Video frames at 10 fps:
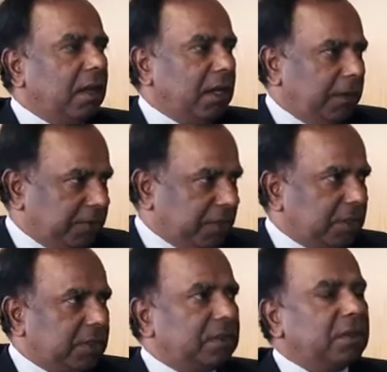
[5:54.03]

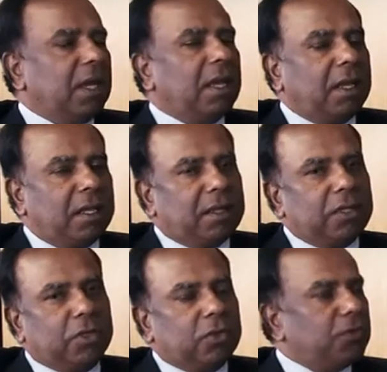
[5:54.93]
leftists and
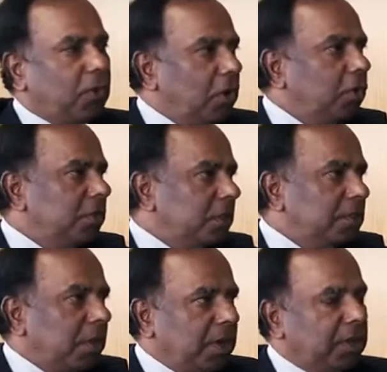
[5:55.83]
others to follow
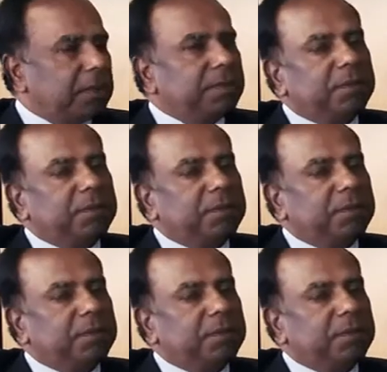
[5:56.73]
this model.